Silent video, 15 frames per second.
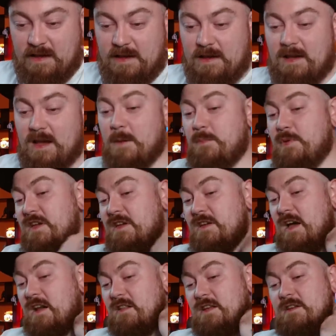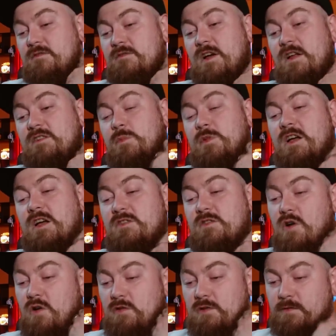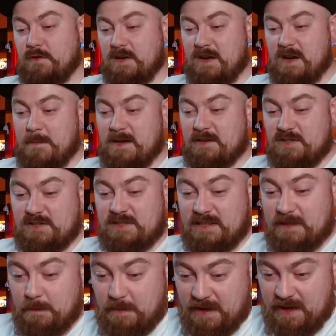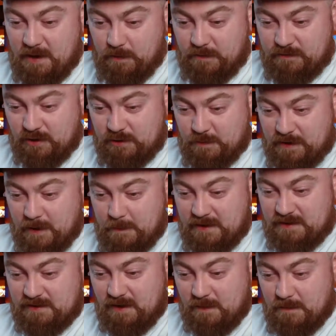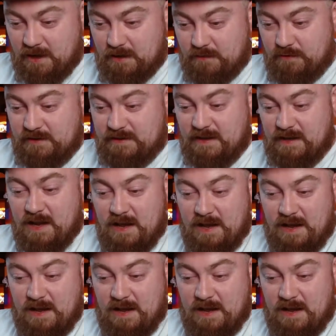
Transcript: MP Caroline van der Plas called for an emergency debate with Dutch Prime Minister Mark Rutte